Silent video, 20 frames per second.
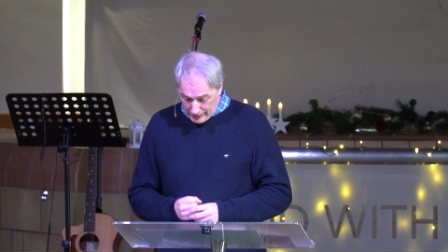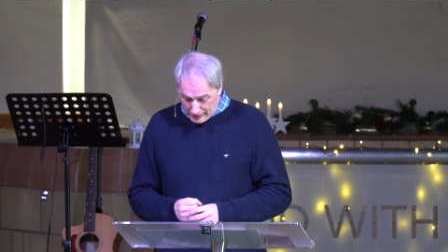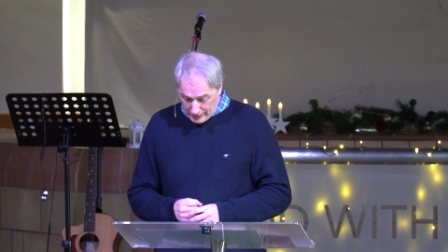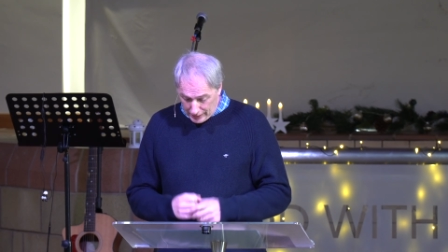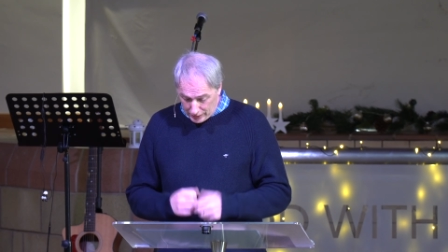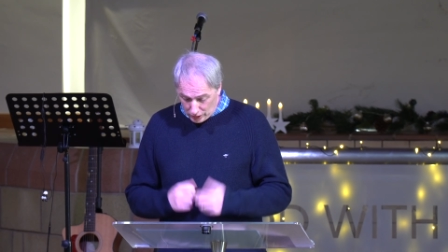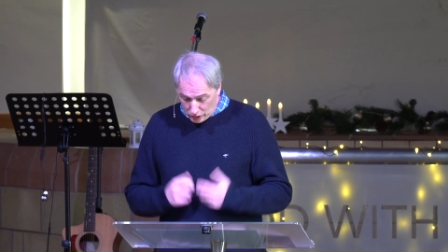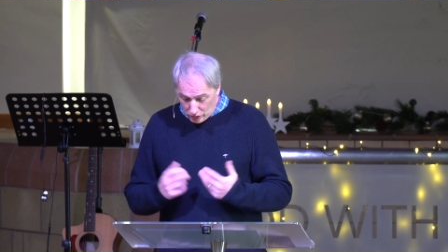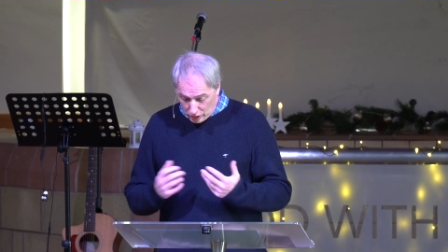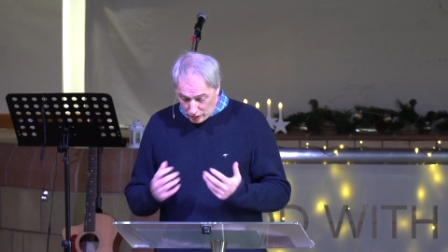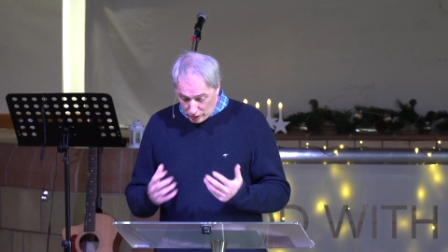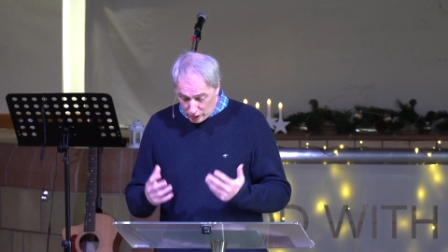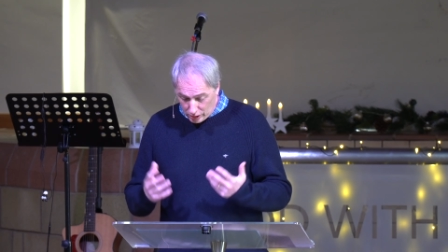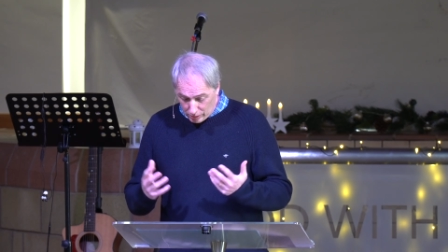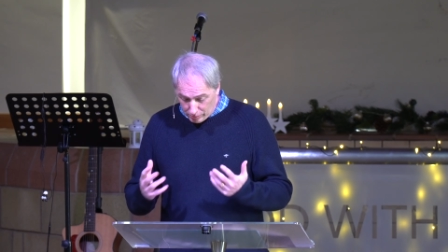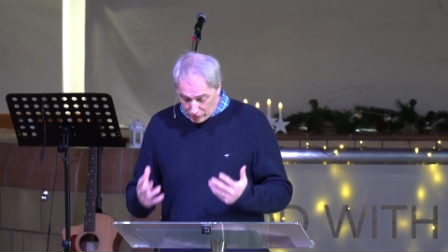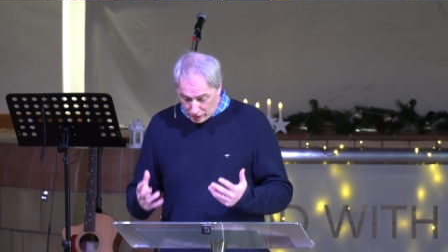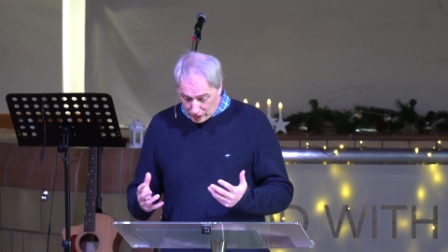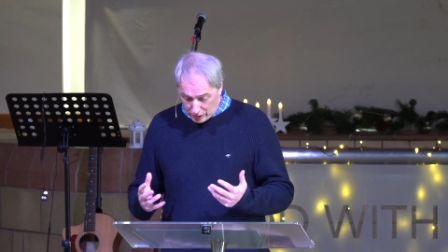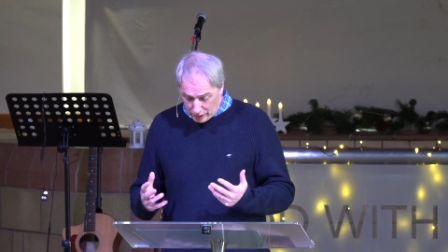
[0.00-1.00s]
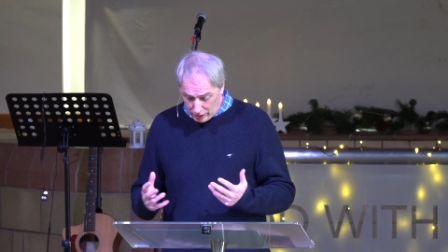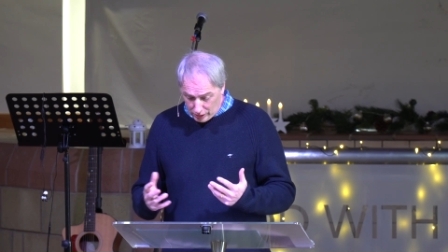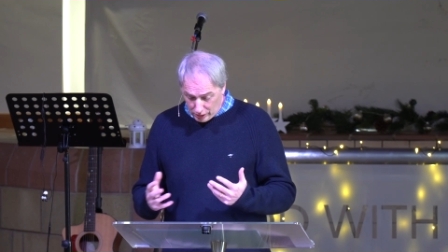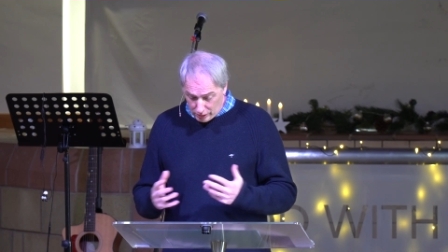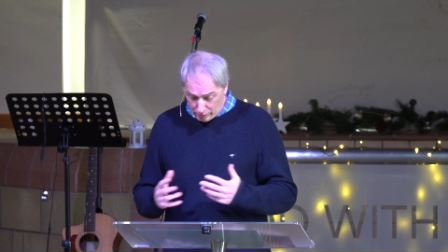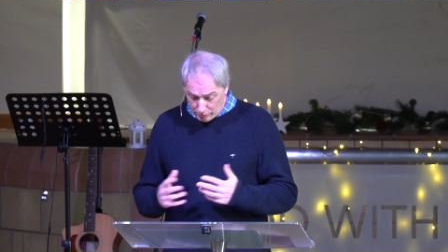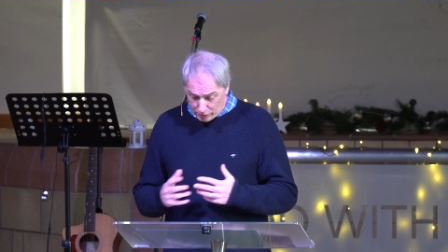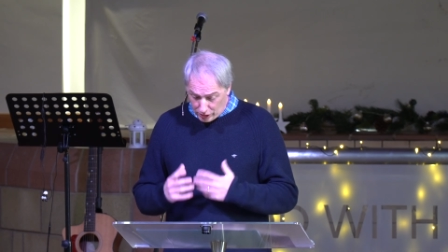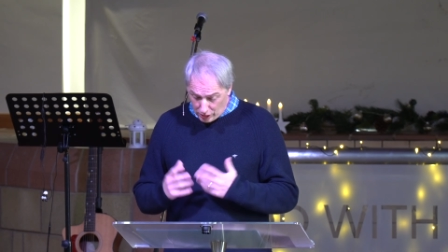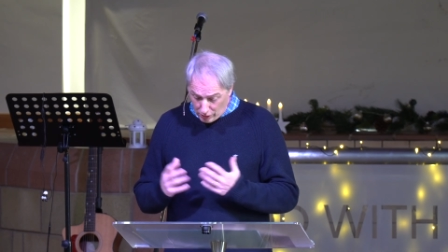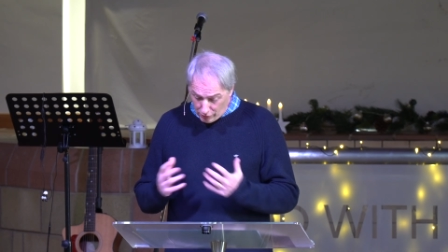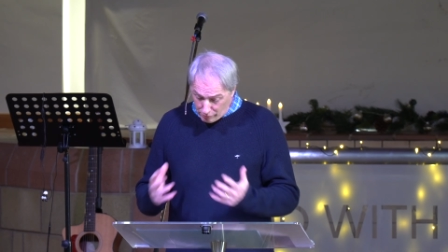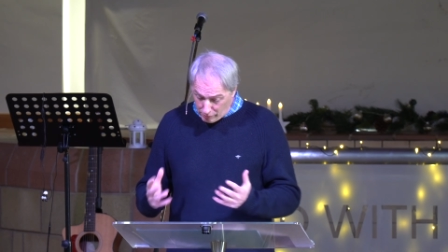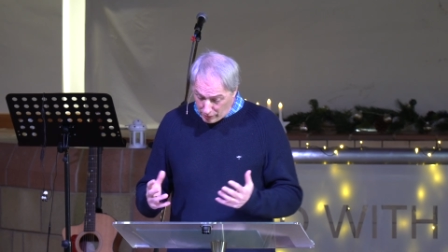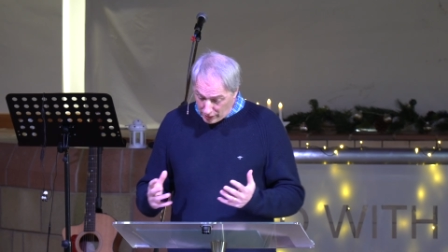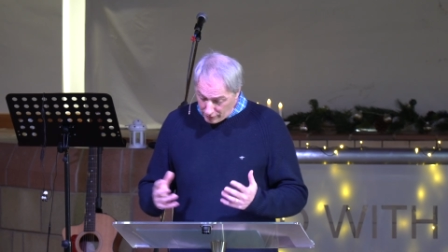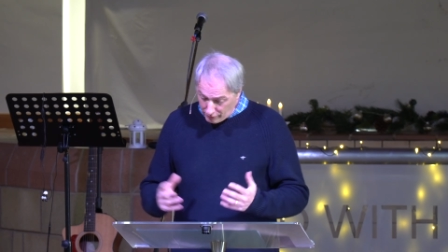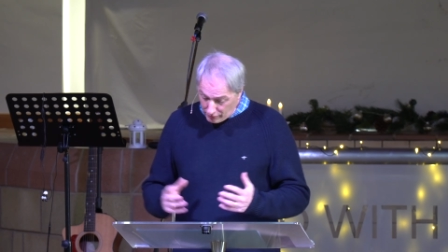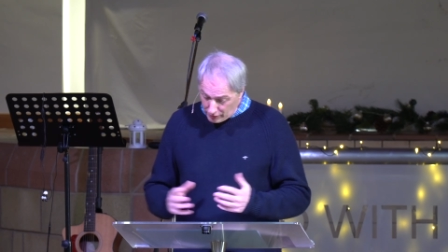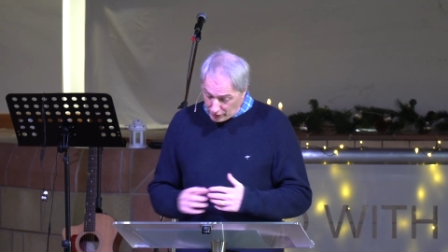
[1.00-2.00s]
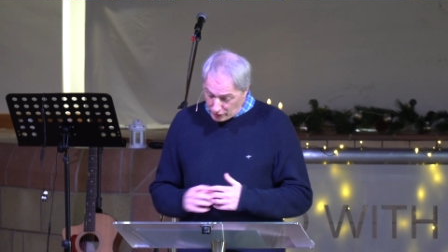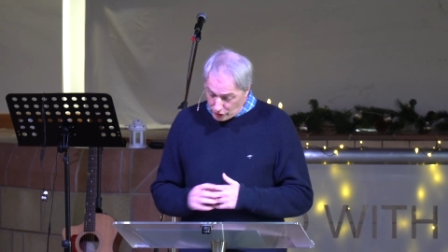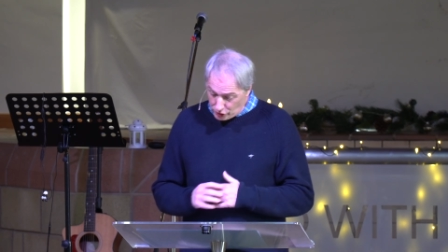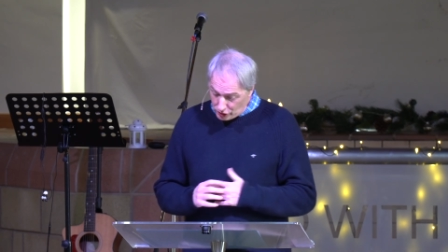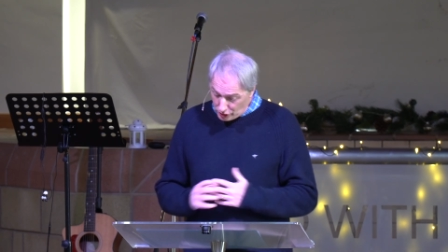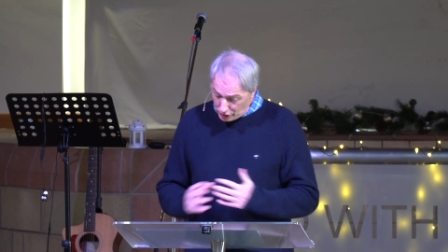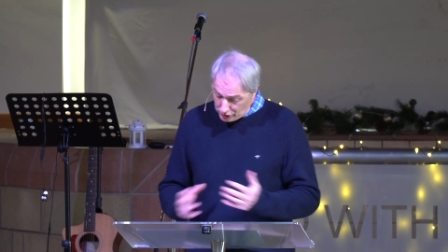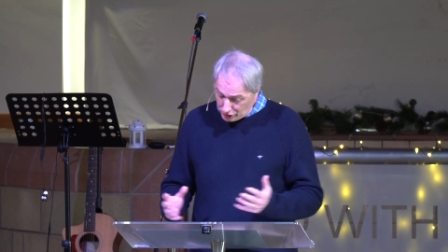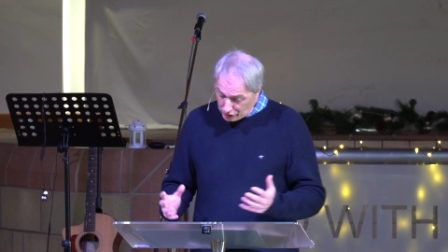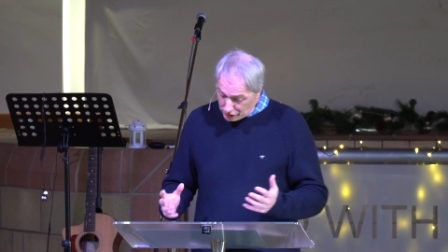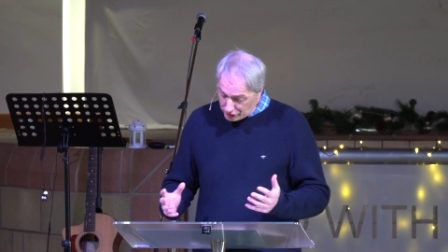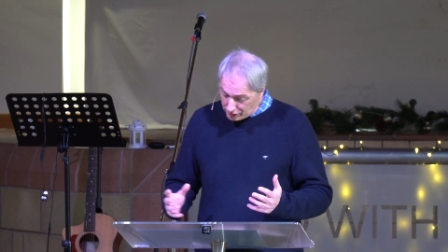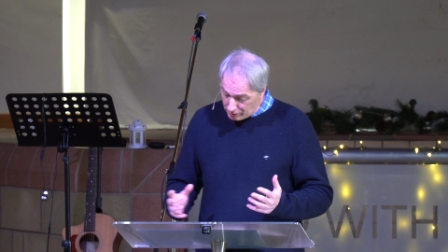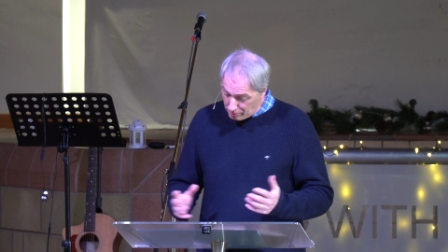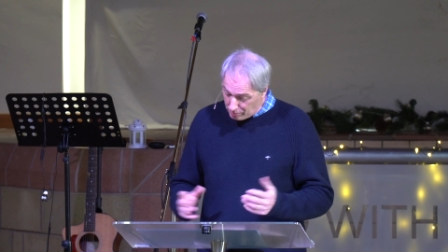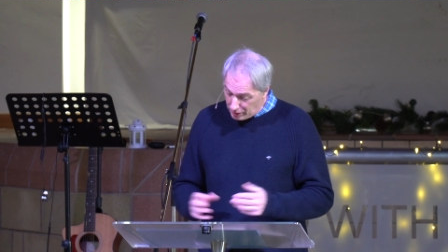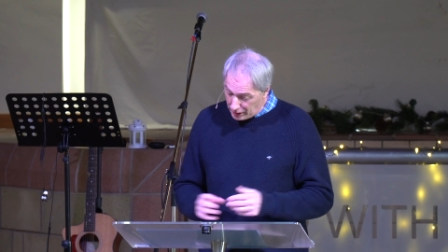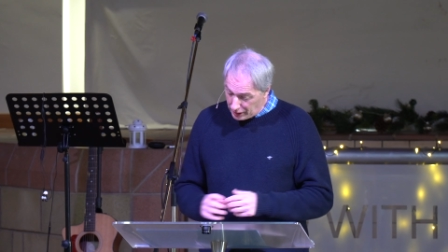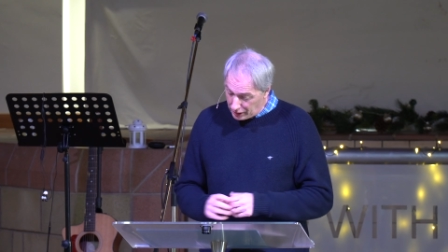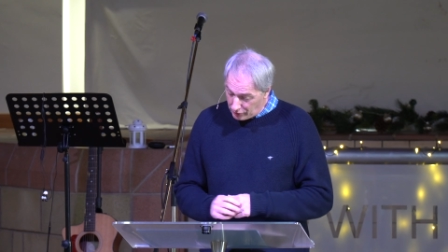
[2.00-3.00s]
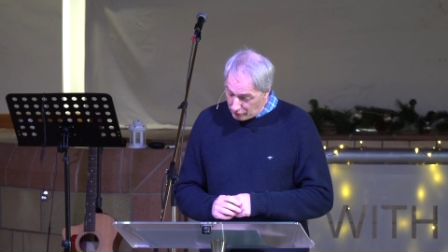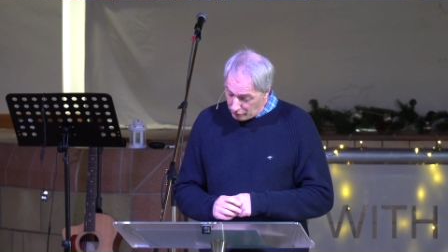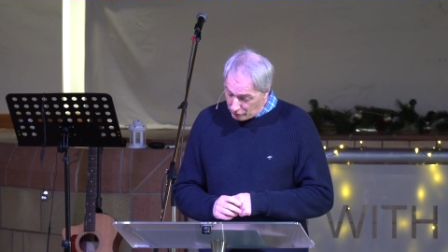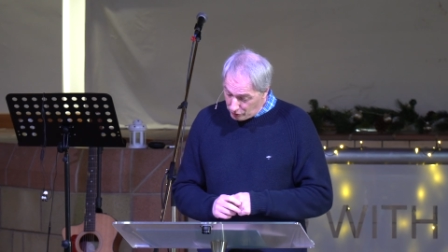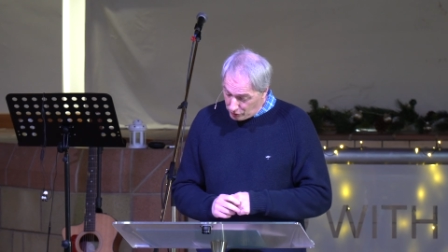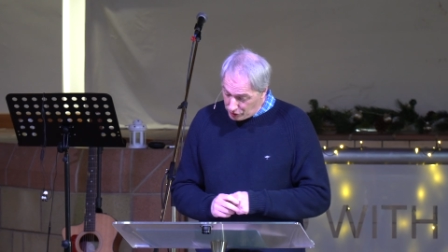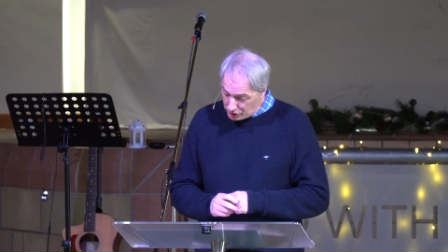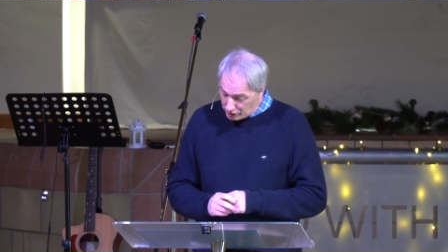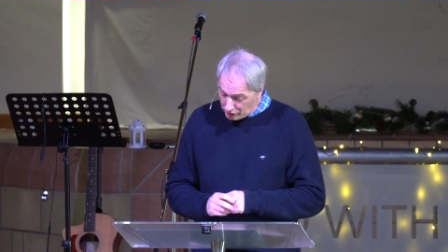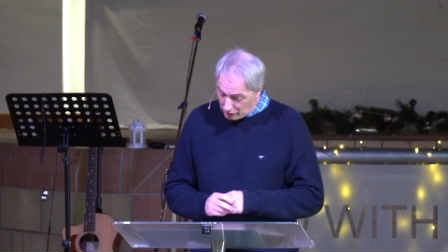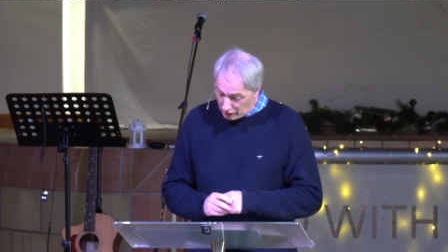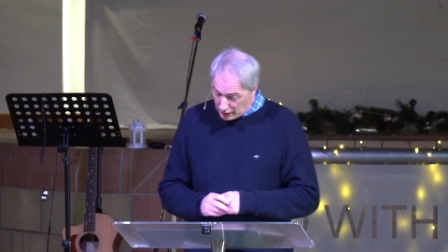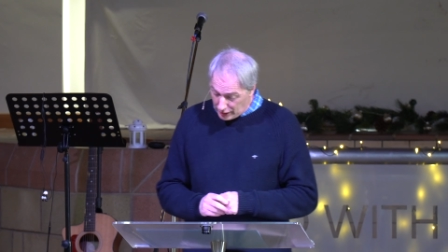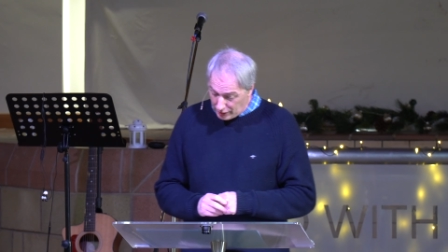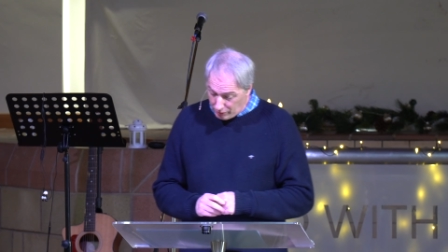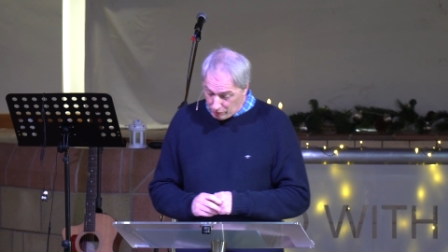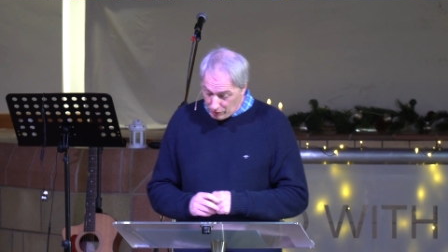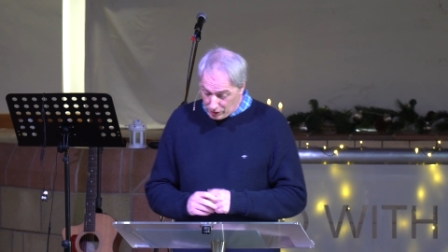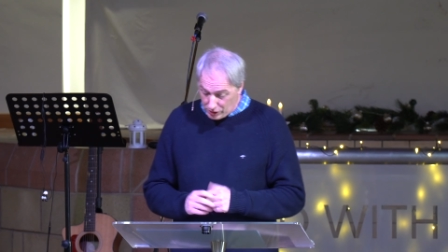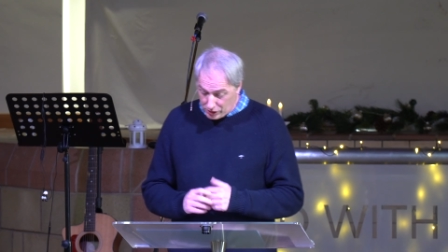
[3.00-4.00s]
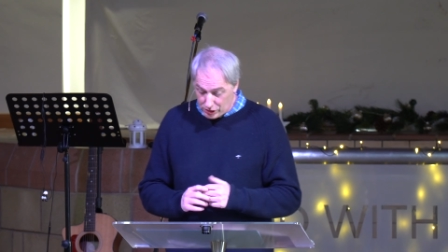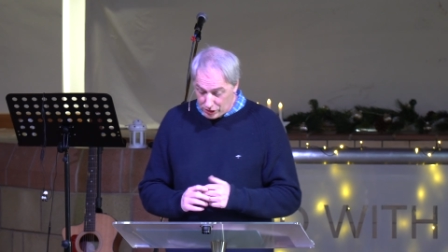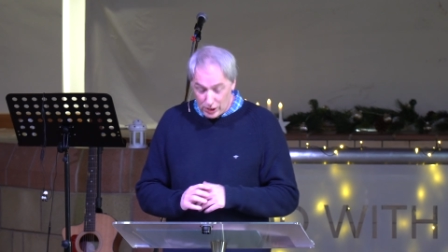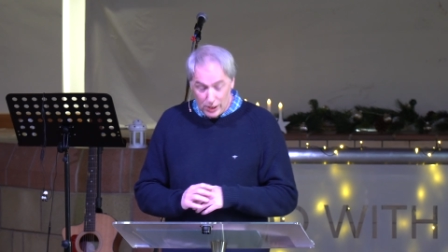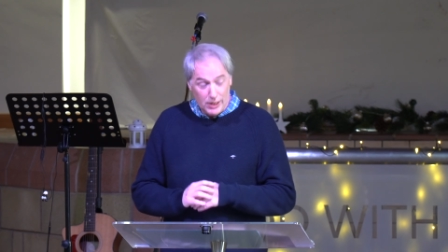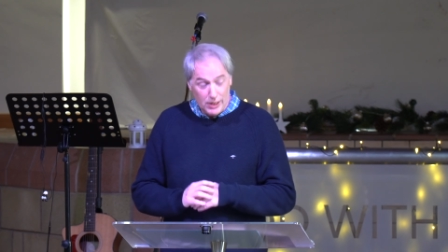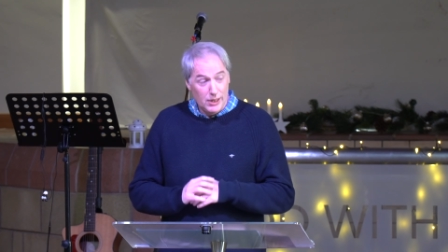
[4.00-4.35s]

And God come down, comes down from heaven and judges them by confusing their language